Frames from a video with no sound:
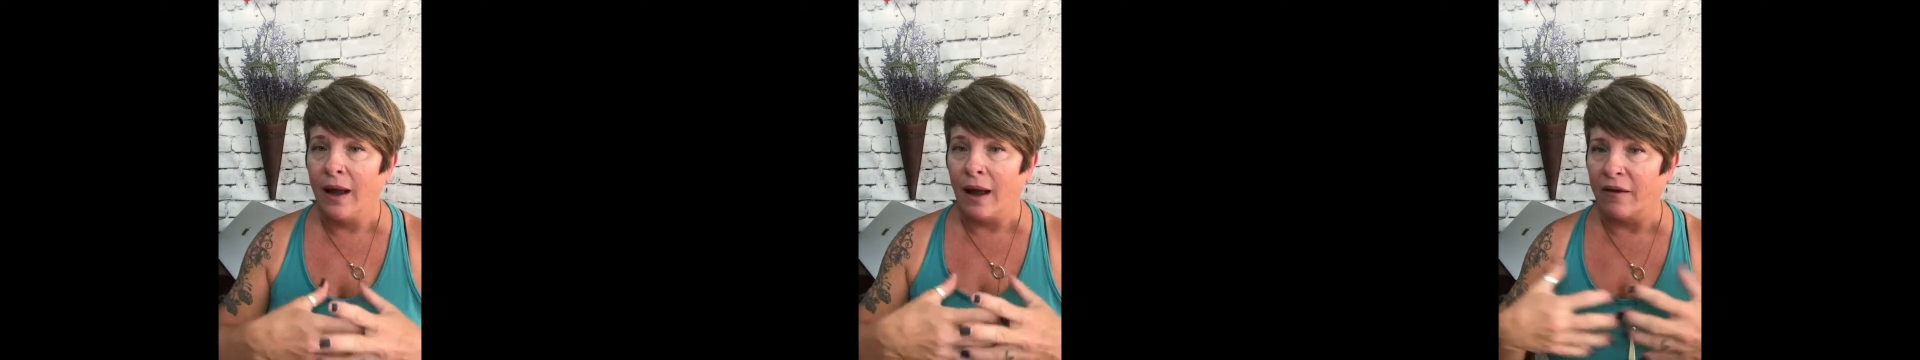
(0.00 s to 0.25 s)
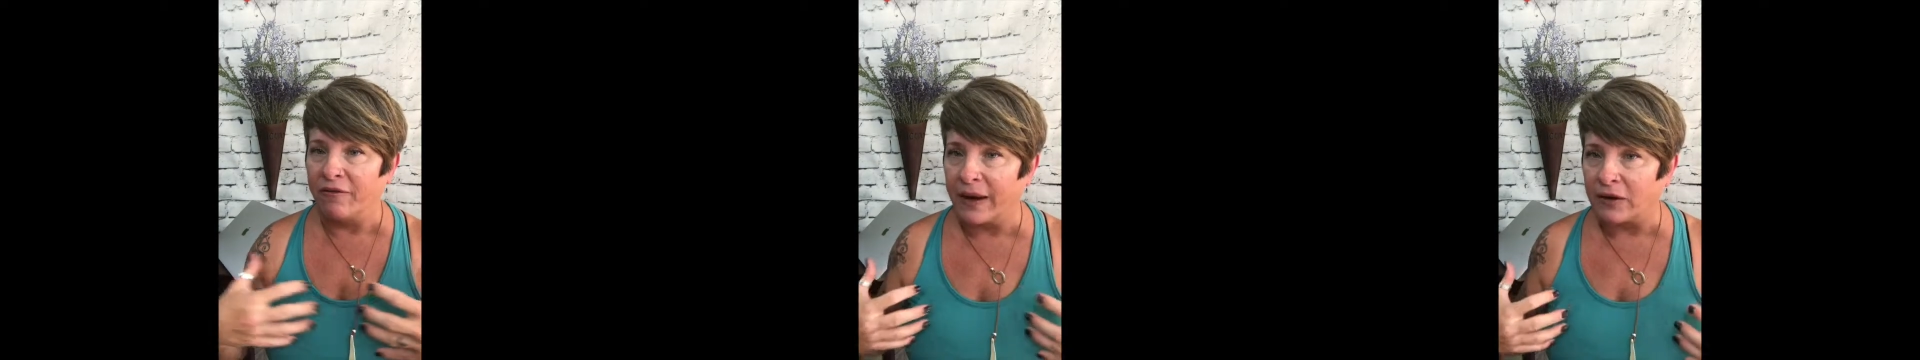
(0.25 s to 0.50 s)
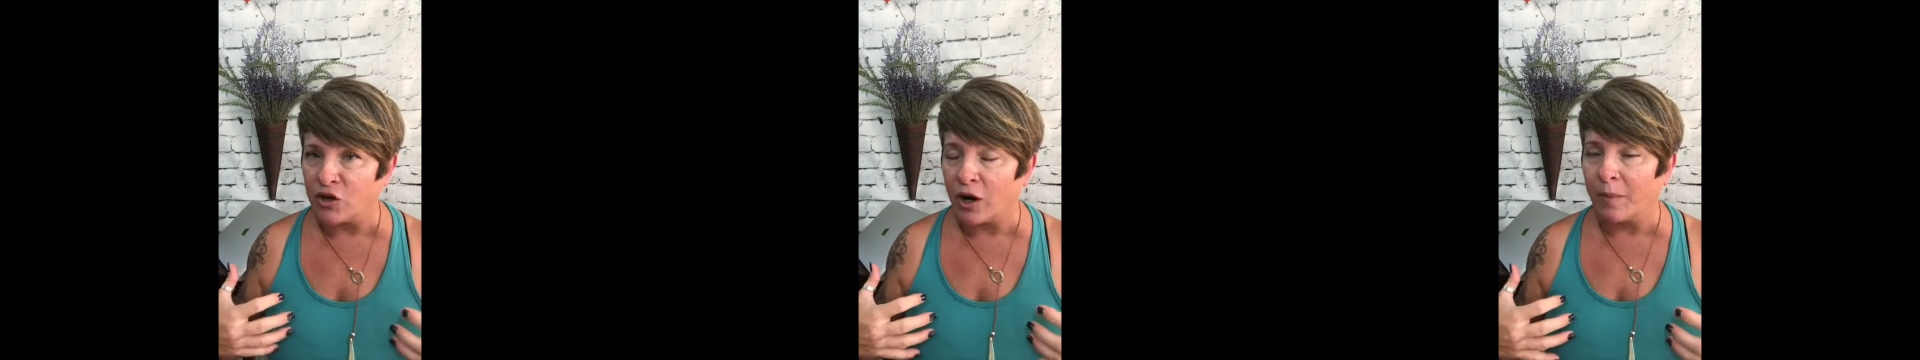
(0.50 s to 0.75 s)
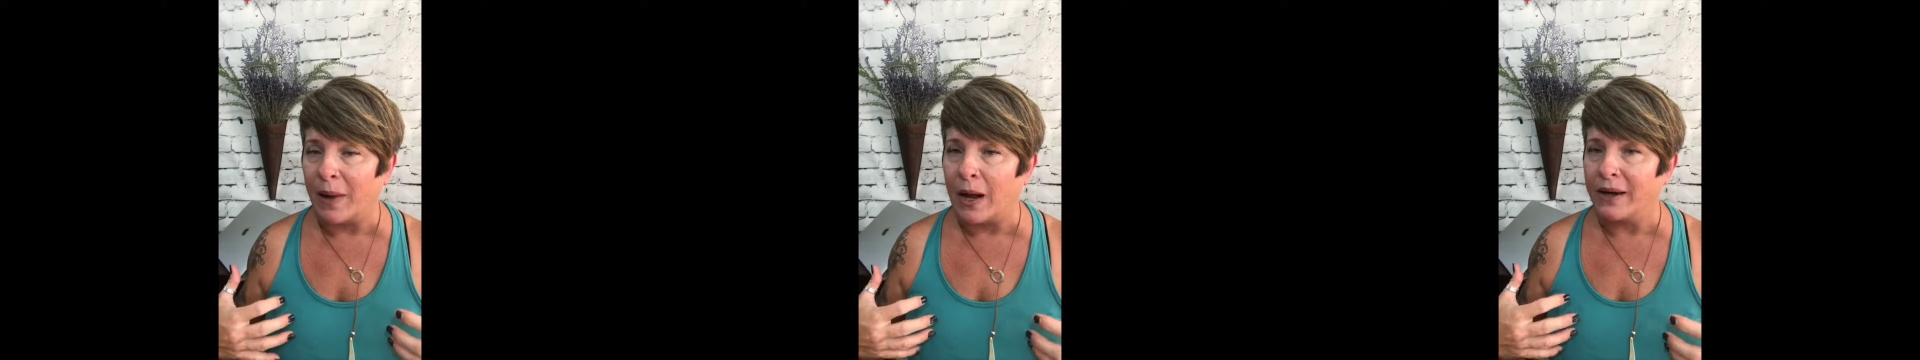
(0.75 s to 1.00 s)
affect
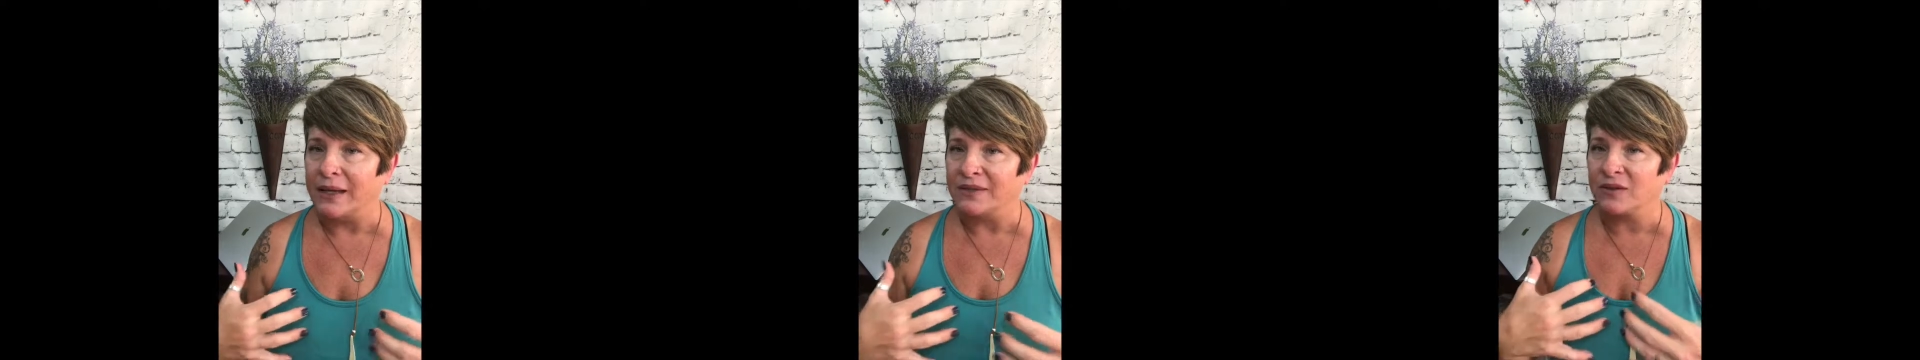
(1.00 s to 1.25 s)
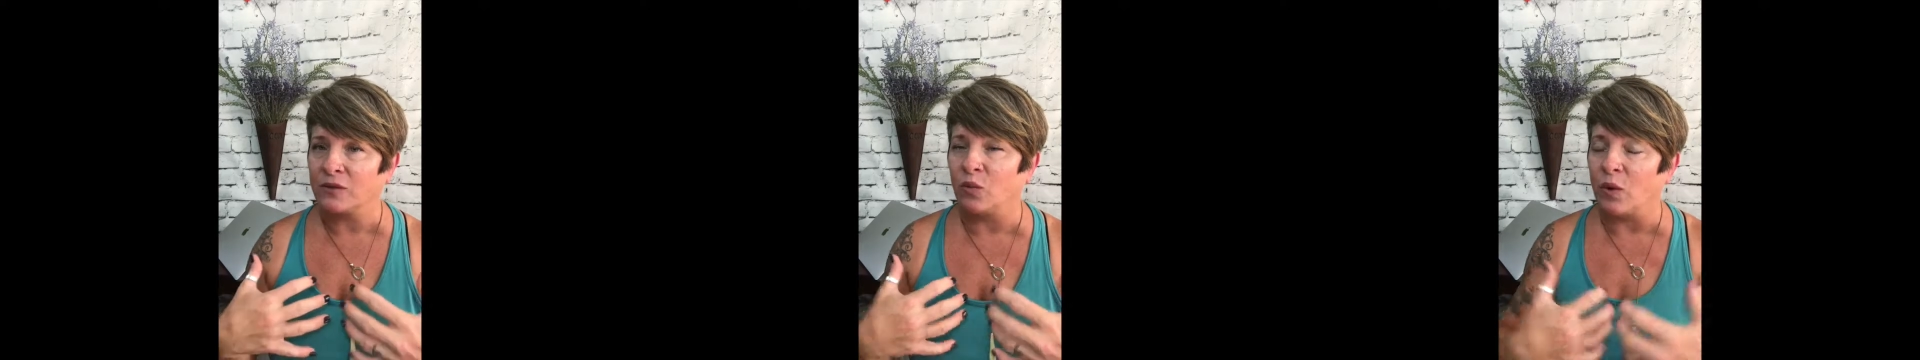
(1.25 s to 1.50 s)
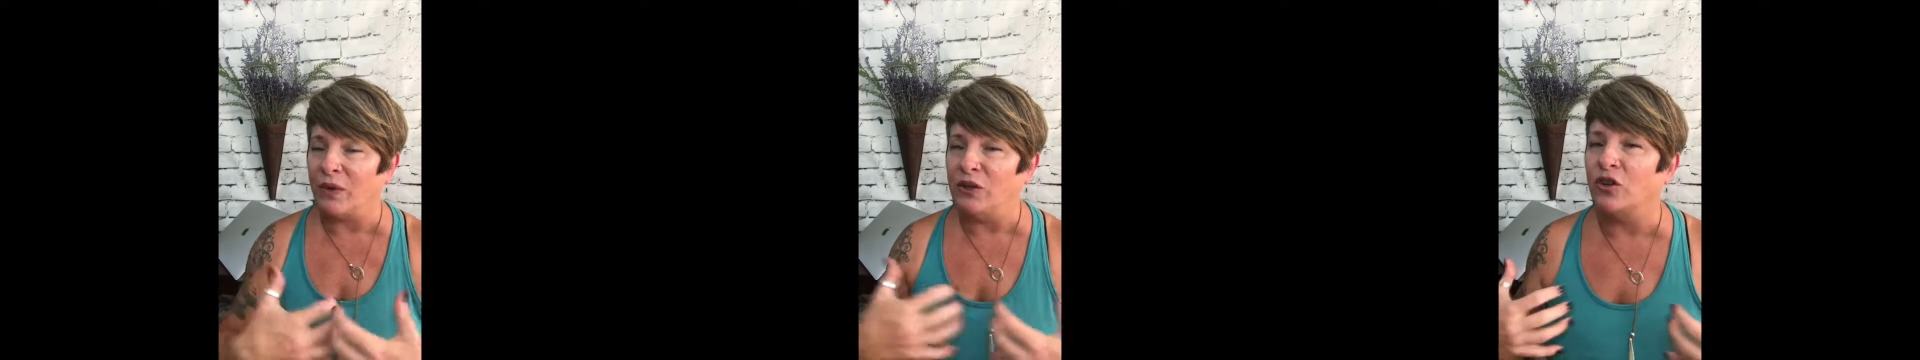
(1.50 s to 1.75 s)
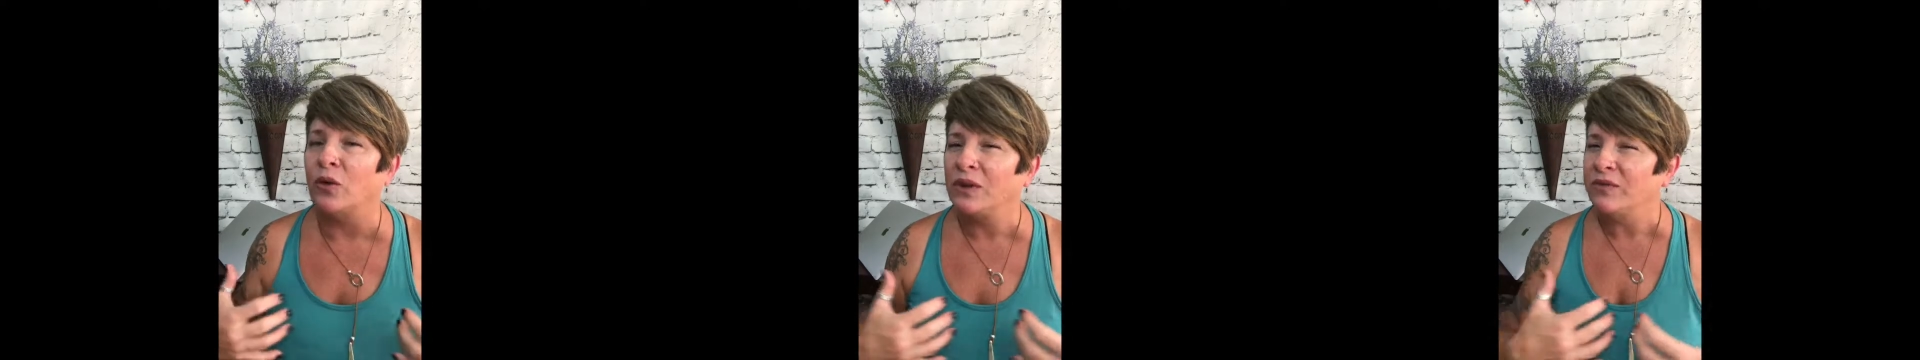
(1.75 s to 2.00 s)
our bodies when we
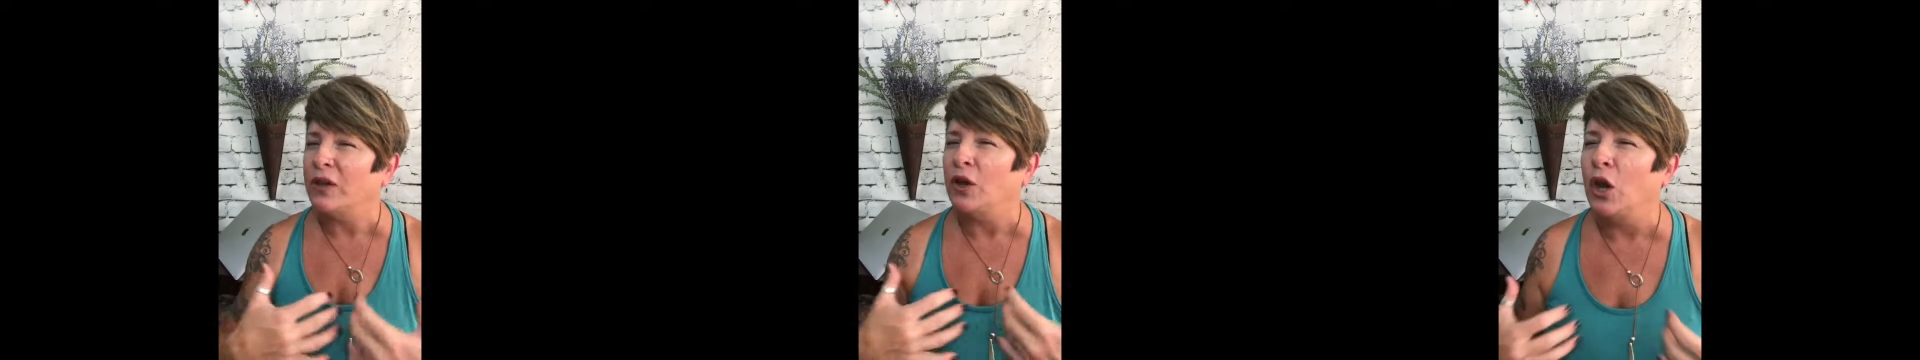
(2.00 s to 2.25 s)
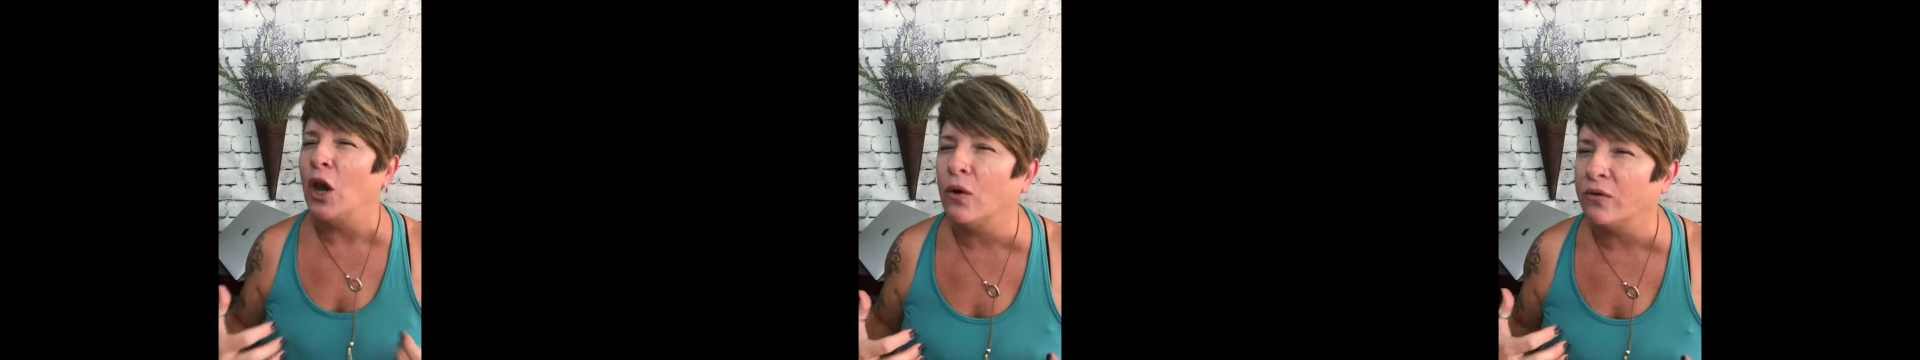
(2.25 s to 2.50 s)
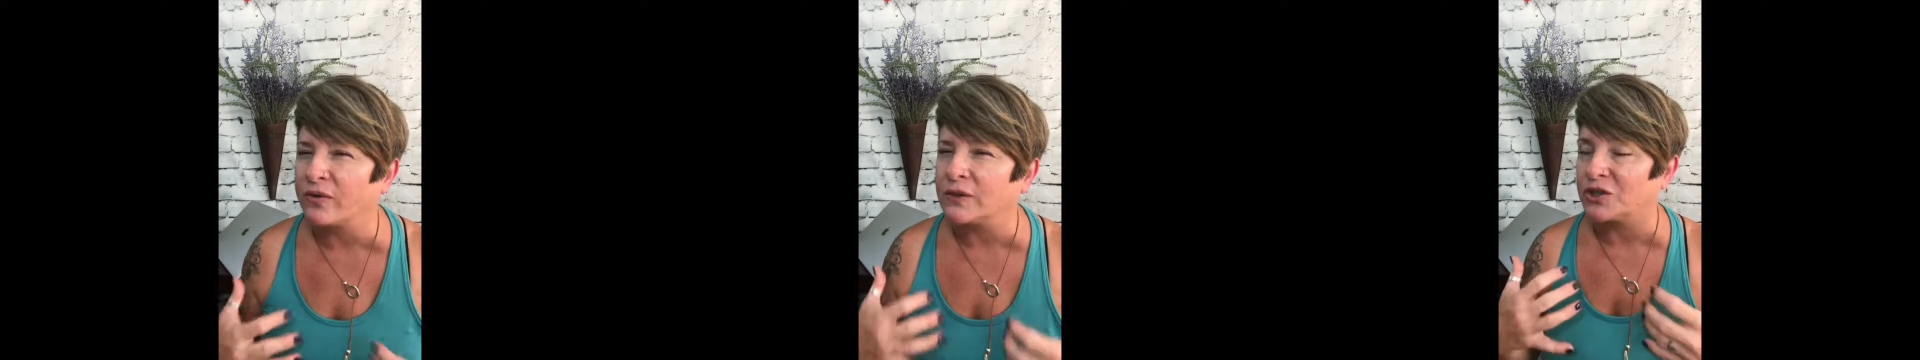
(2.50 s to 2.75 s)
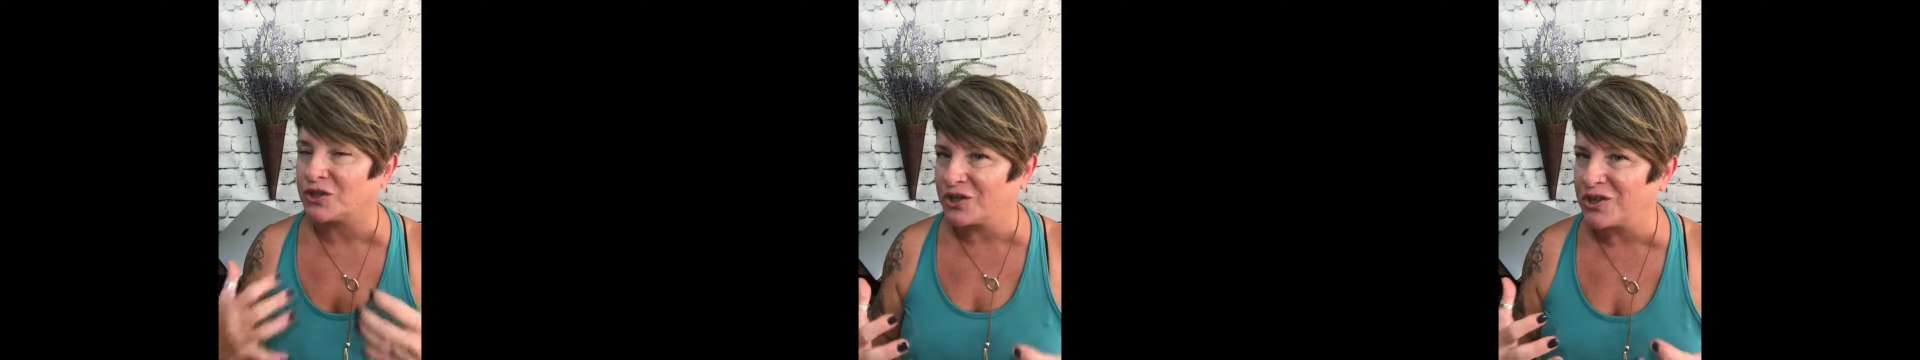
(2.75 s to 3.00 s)
don't even know for
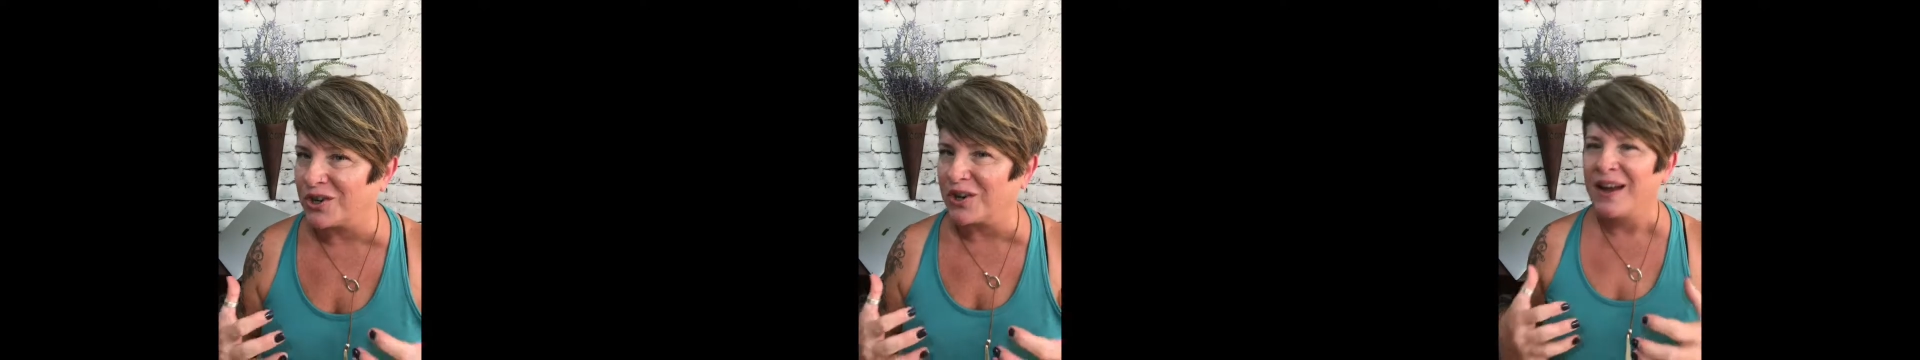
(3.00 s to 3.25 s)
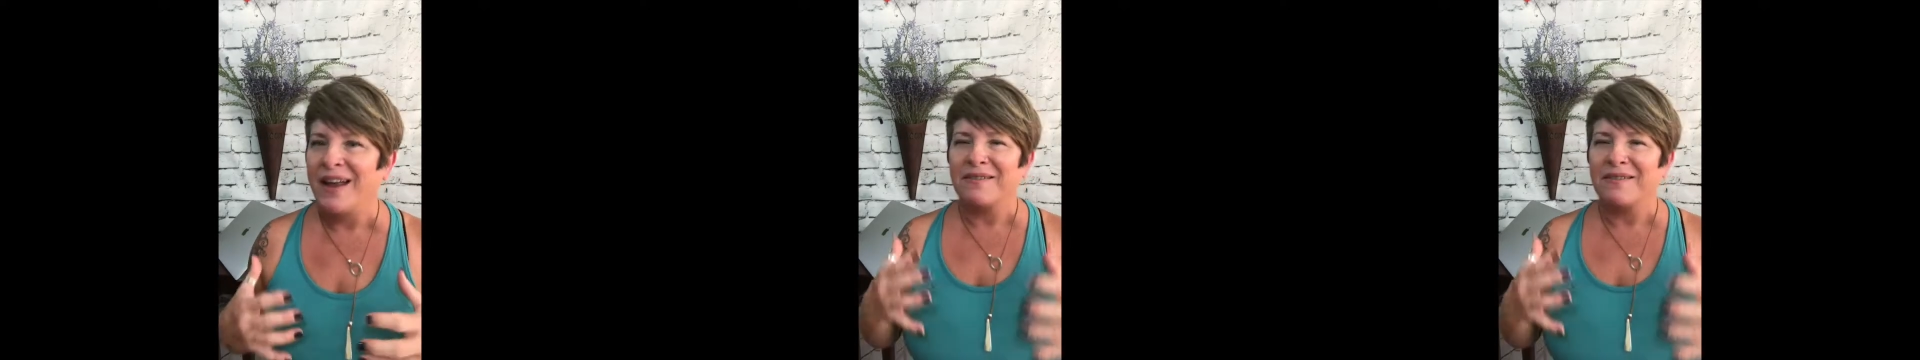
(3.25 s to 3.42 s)
sure